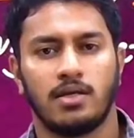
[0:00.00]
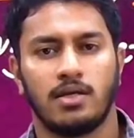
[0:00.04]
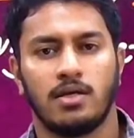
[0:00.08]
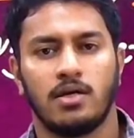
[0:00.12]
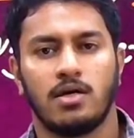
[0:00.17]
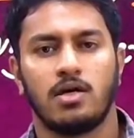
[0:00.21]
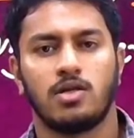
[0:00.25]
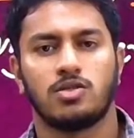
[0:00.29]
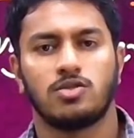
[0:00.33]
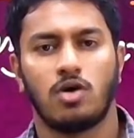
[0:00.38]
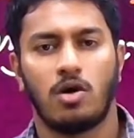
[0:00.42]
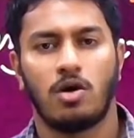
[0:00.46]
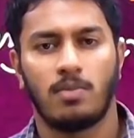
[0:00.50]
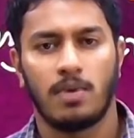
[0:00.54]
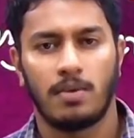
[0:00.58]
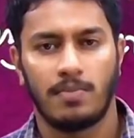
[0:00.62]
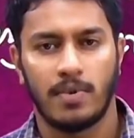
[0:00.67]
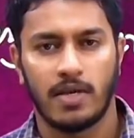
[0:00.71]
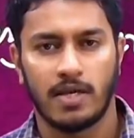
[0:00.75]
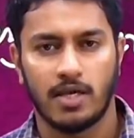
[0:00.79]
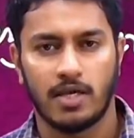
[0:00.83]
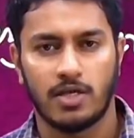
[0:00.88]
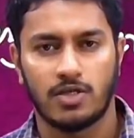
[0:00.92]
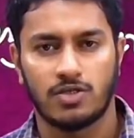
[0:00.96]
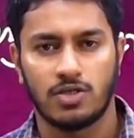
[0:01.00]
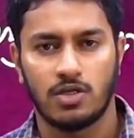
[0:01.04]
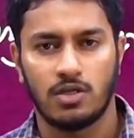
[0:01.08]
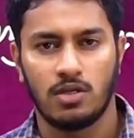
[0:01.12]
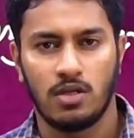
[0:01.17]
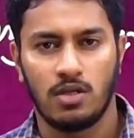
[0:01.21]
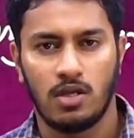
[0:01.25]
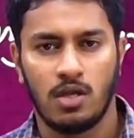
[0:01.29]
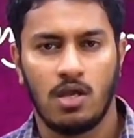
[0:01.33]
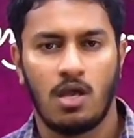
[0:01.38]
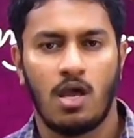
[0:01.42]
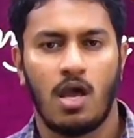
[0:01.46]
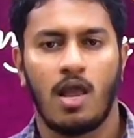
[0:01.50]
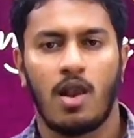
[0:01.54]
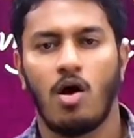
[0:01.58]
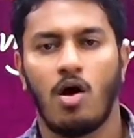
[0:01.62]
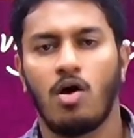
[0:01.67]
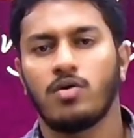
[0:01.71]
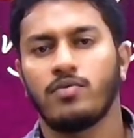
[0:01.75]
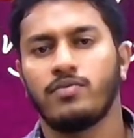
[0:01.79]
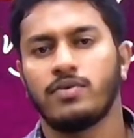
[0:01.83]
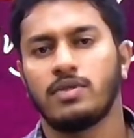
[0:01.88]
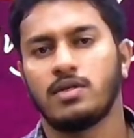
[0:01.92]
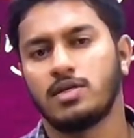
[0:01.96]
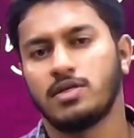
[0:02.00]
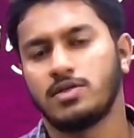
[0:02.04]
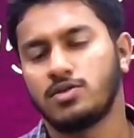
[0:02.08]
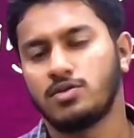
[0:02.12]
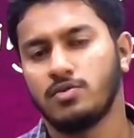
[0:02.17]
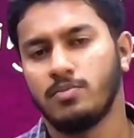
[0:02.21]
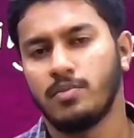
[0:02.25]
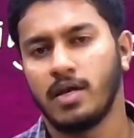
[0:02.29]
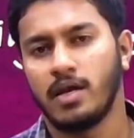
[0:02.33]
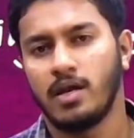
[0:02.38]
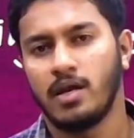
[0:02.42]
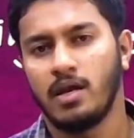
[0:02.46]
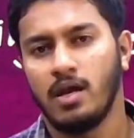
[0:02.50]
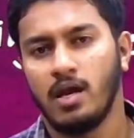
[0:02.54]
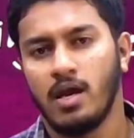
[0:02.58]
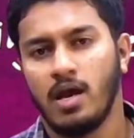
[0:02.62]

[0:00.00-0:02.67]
a job application along with the resume,